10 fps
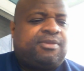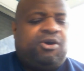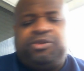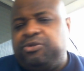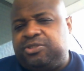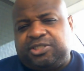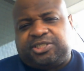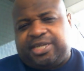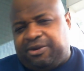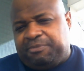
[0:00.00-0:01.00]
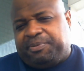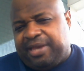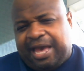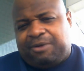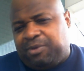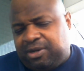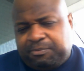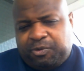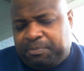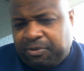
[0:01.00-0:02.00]
Or do you just cherry pick?
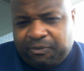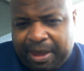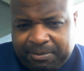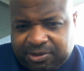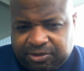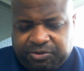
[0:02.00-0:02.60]
What parameters